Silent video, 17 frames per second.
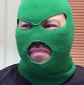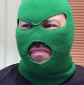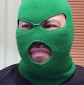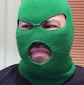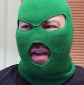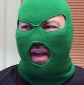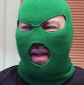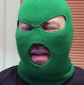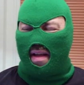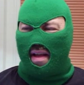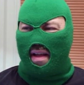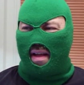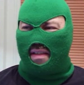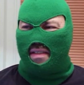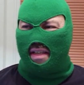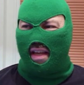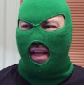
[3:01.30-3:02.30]
I
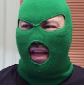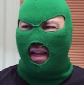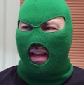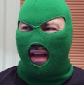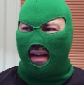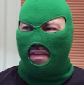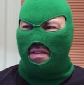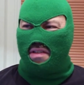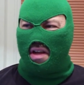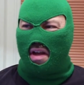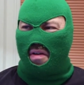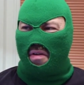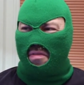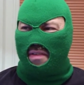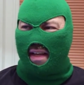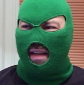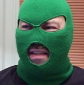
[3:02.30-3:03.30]
don't
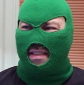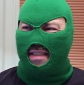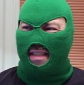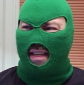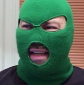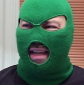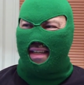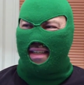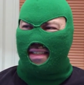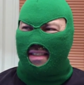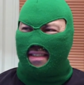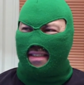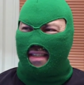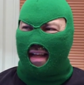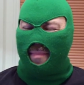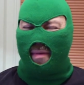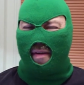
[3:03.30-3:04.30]
know. That's
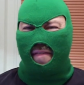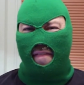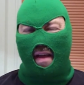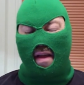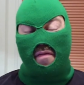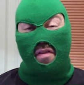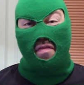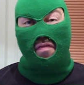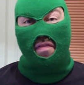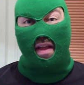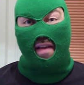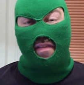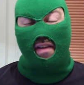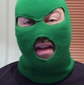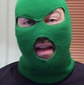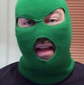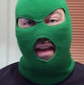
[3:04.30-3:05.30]
not my favorite flavor,
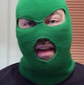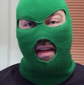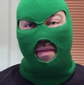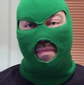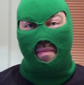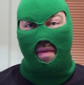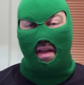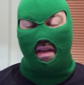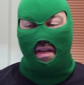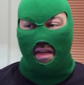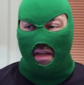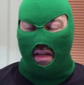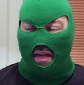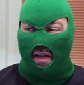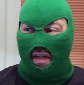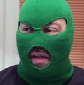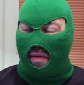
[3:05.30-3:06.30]
I gotta admit.
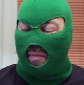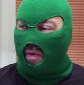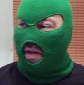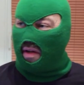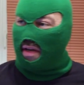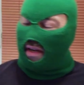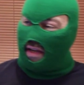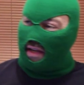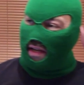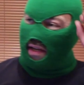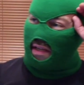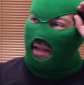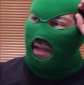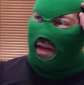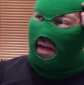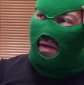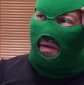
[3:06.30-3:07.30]
But,
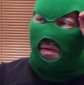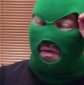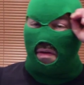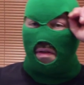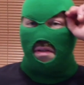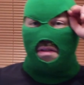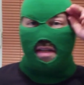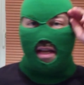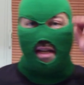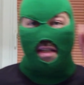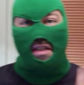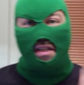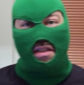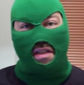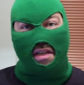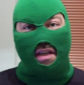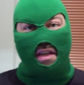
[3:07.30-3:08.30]

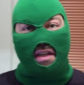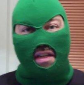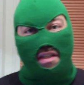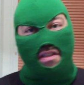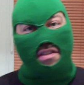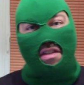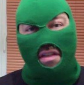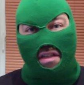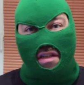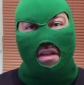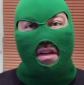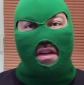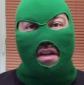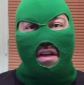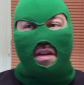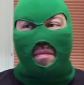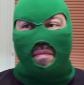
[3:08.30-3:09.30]
technically it is a
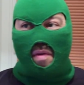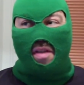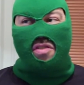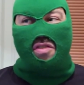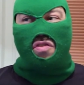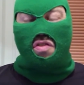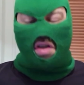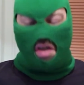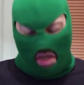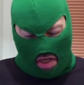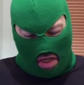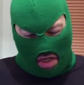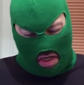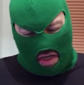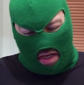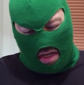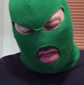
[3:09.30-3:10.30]
mixed drink,
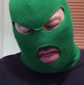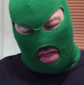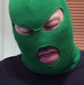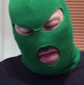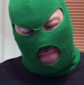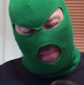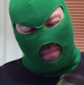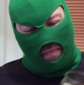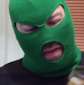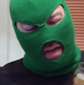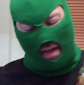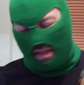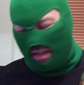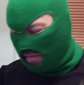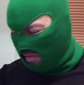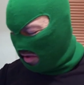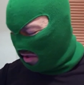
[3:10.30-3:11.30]
and I guess
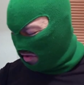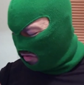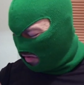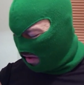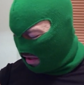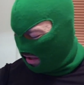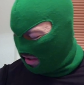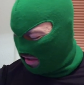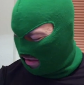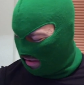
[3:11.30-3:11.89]
I'm gonna drink it.